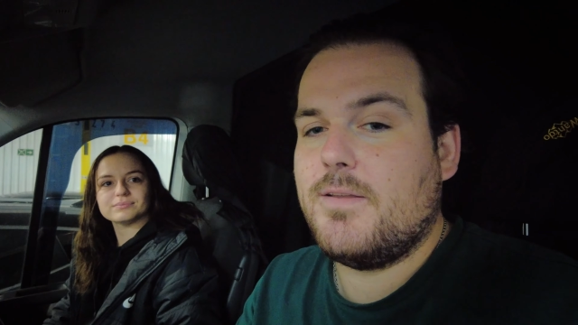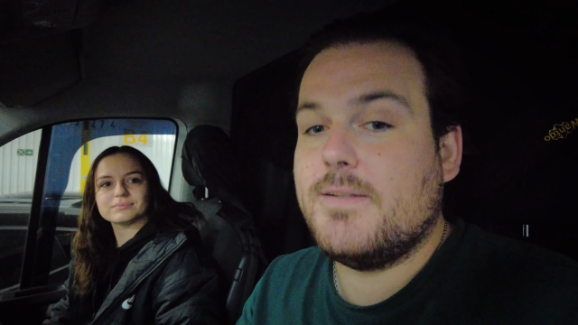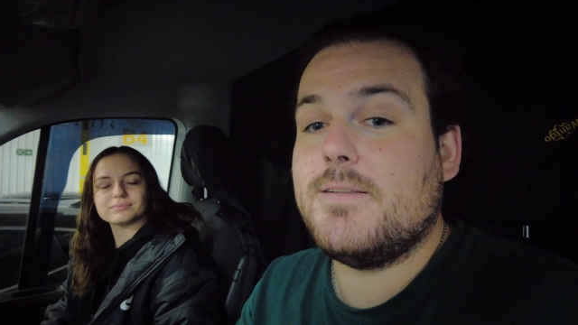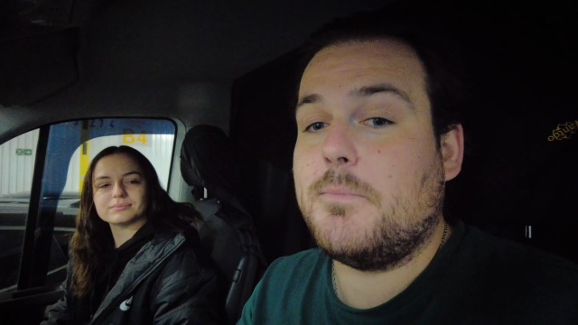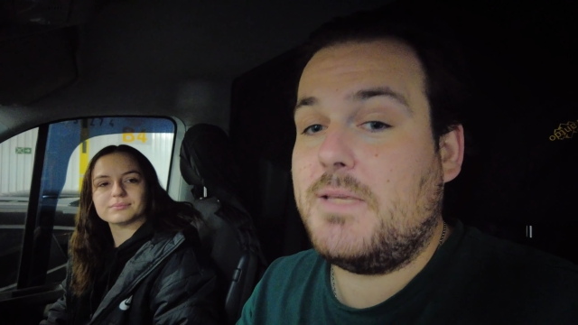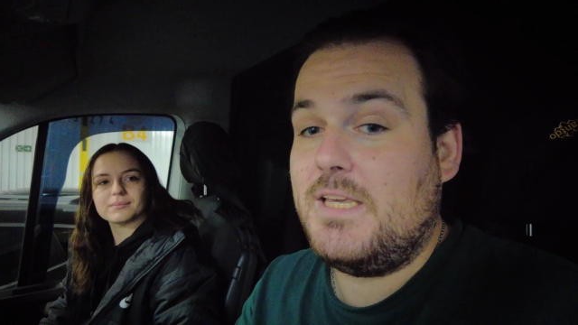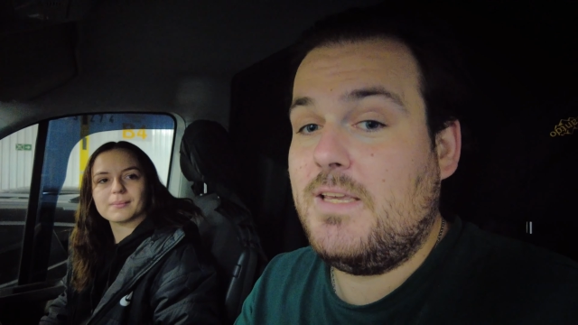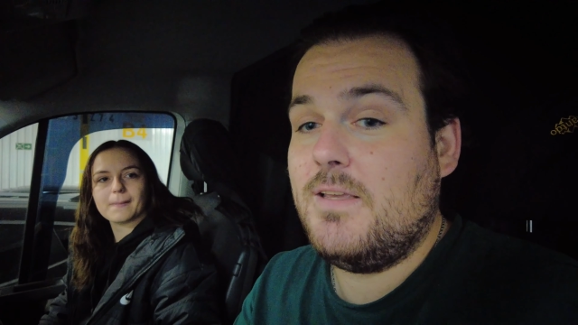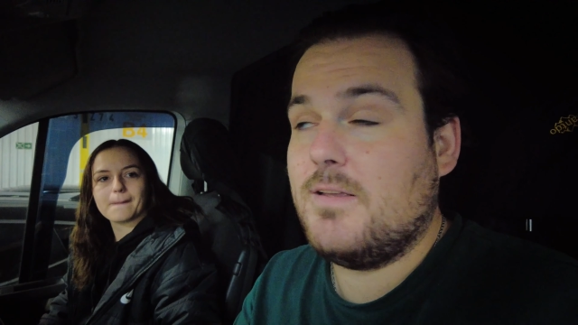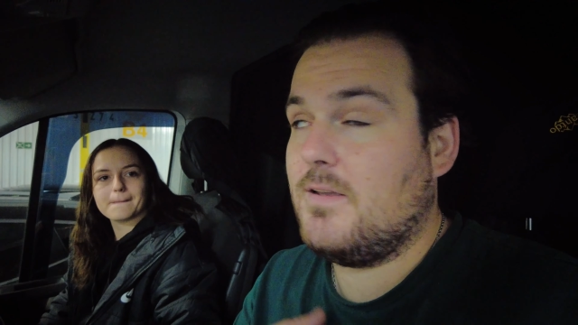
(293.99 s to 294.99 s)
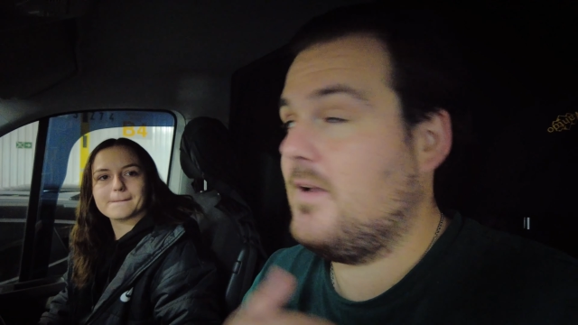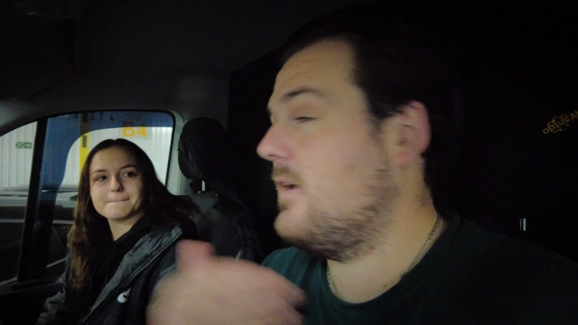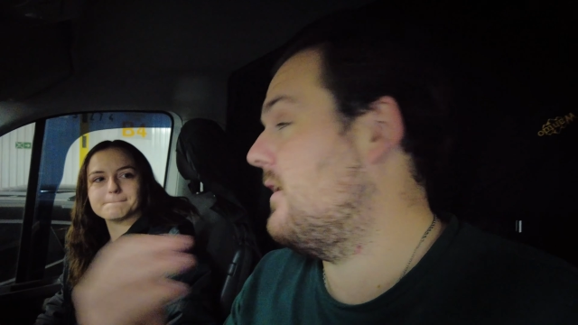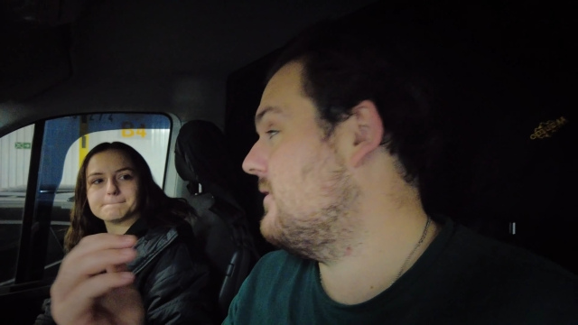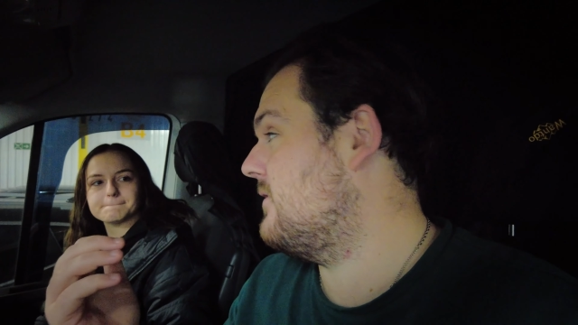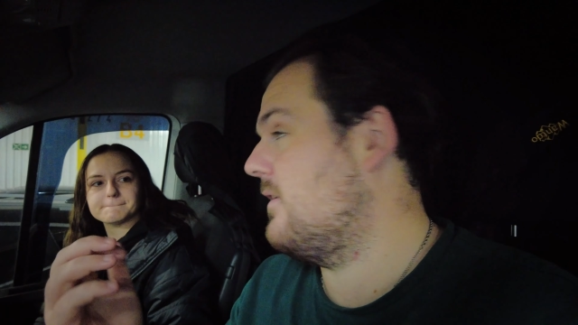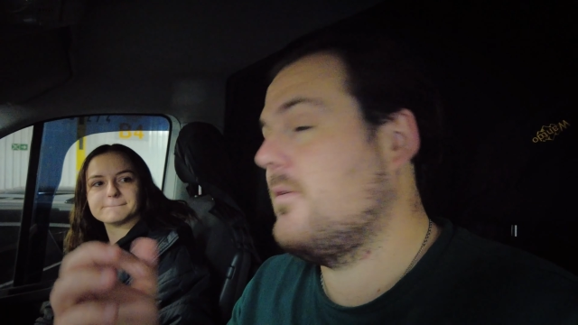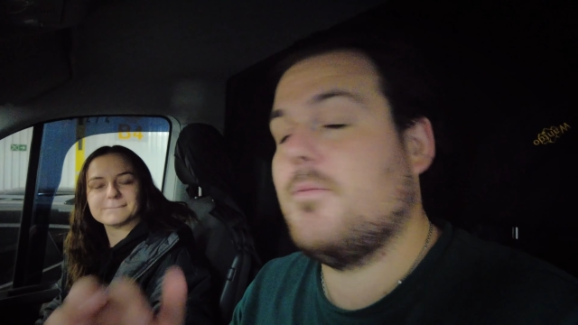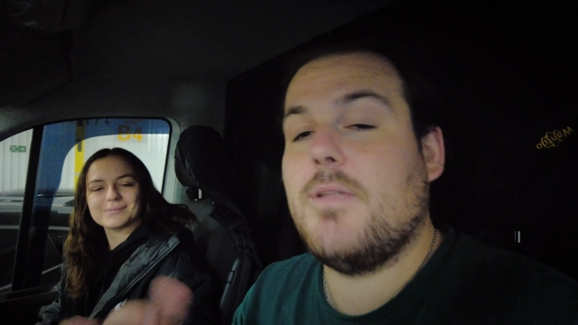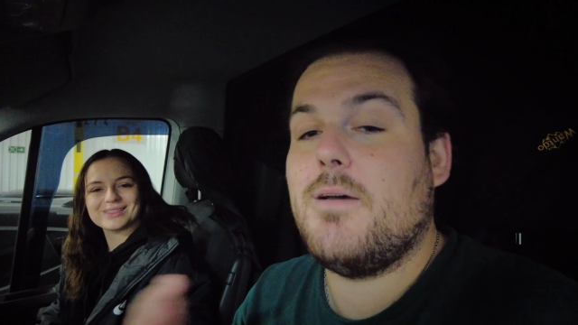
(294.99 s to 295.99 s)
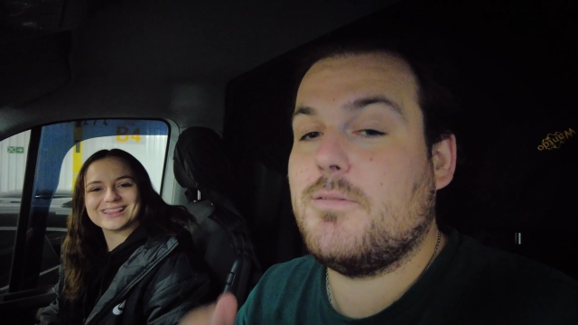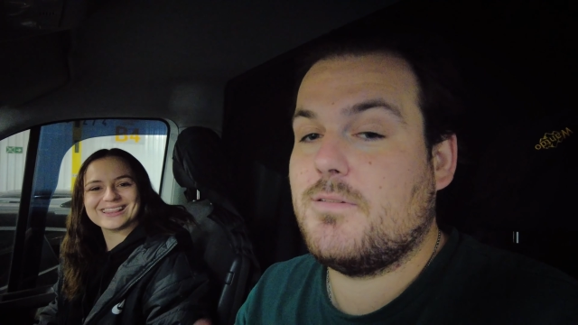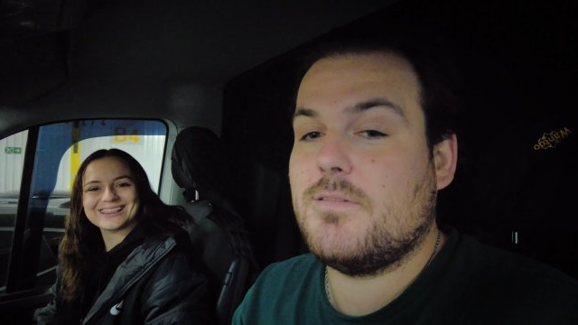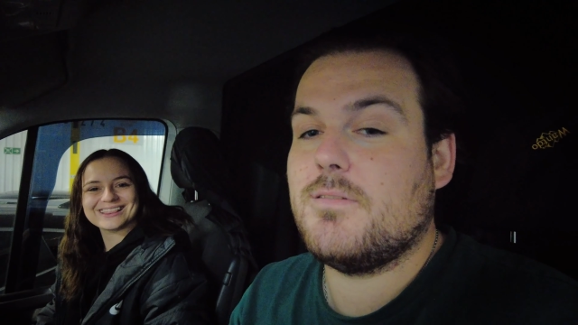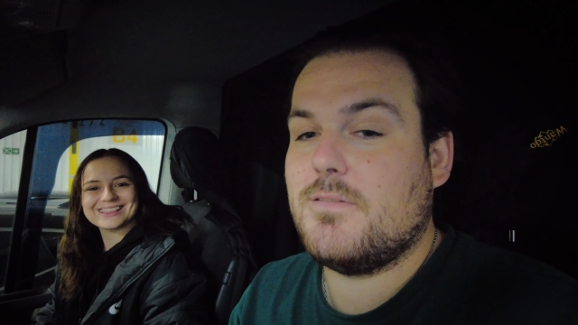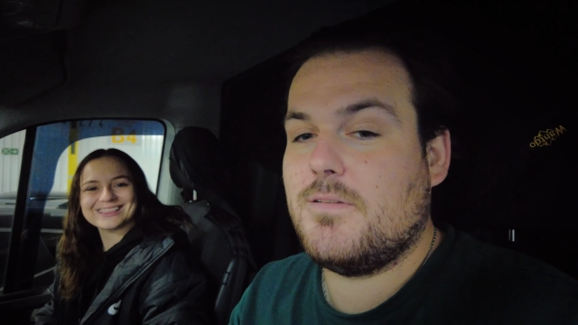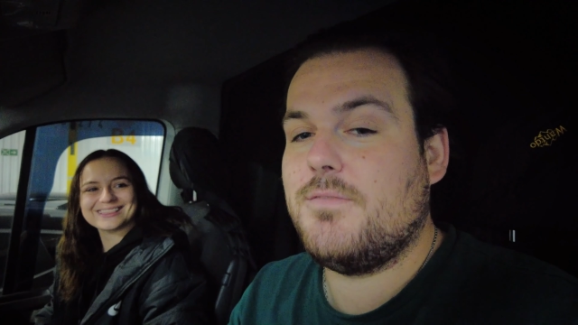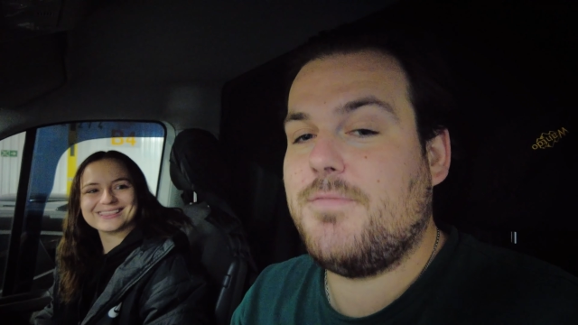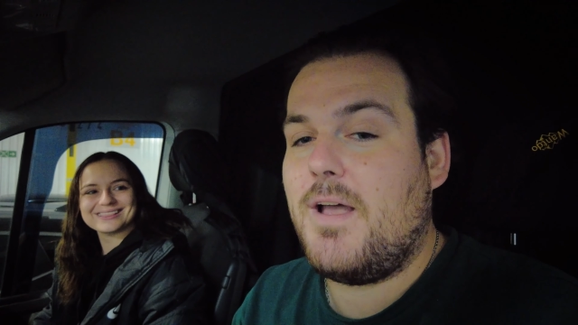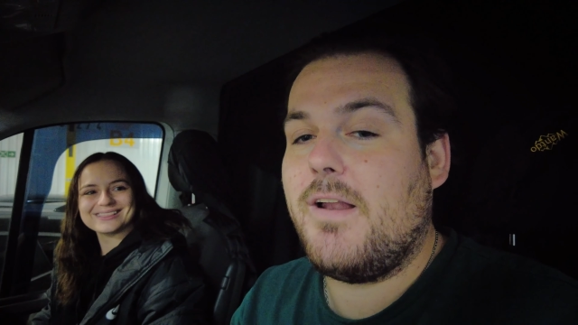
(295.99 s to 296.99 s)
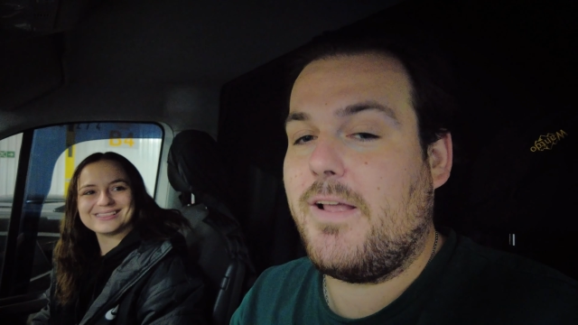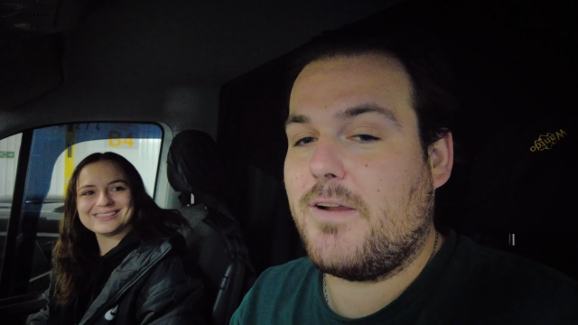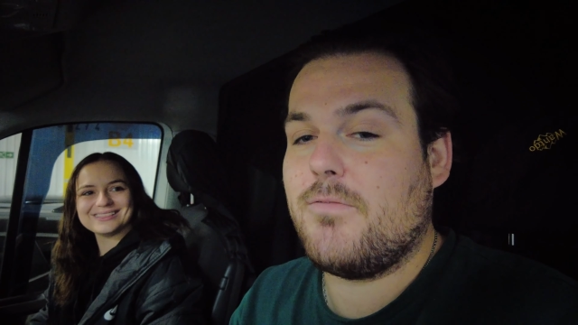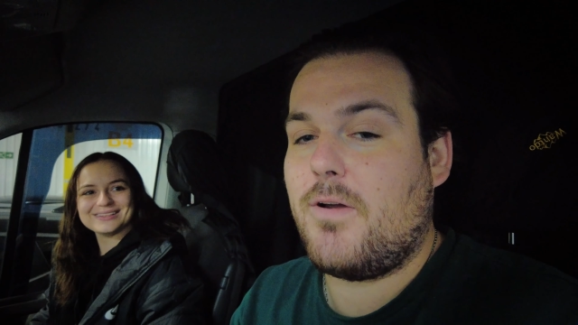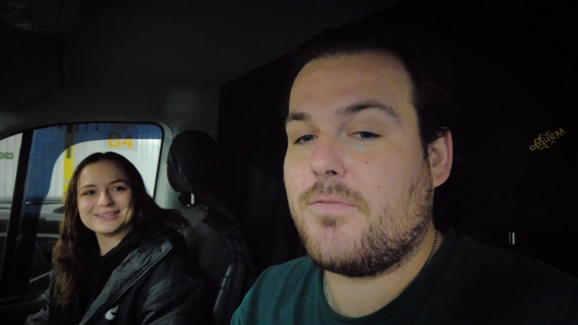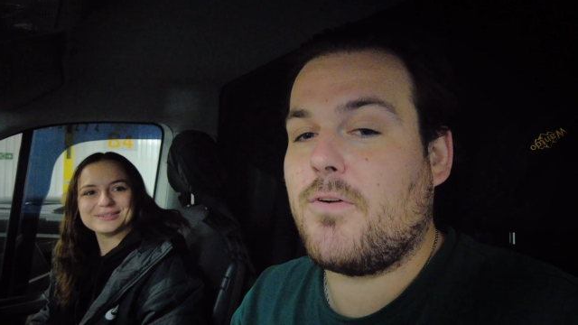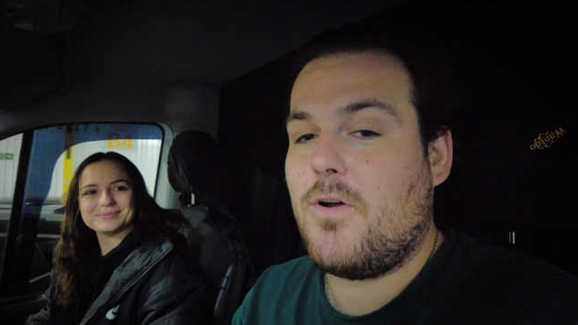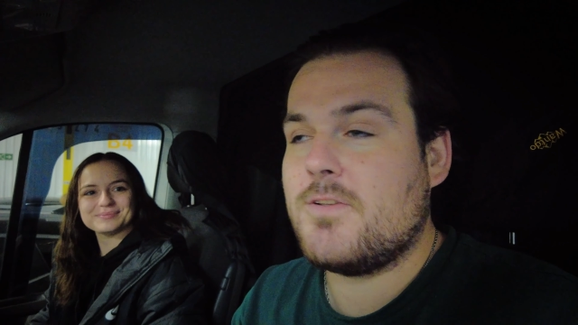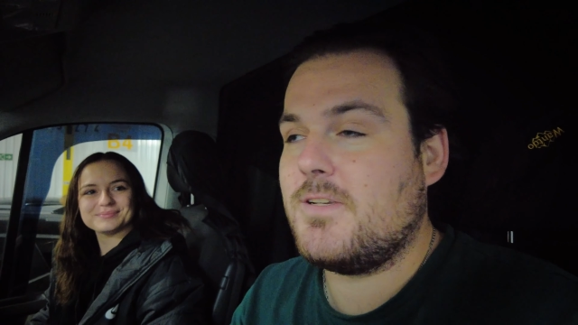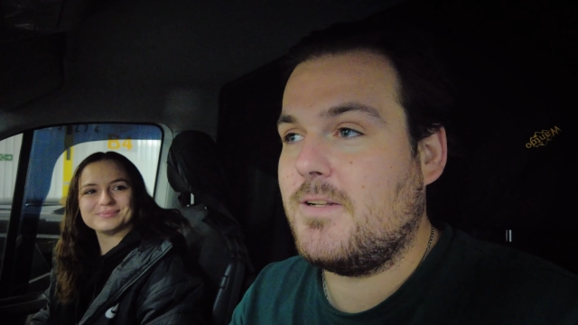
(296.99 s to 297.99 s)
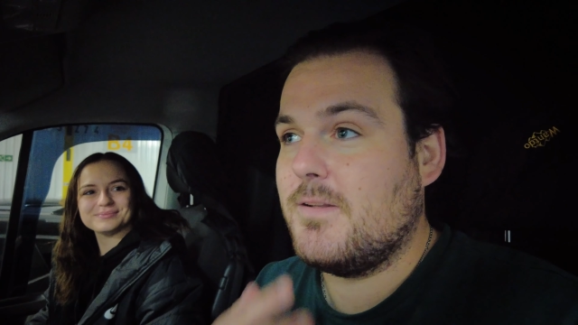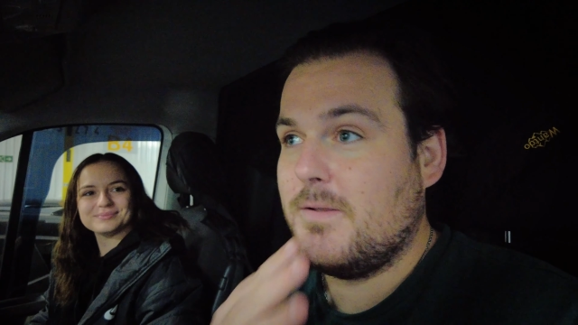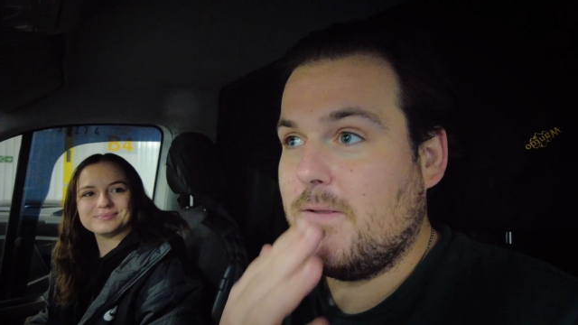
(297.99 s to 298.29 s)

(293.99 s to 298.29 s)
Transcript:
Speaker 1: to me and to you, that was it felt like a rough crossing.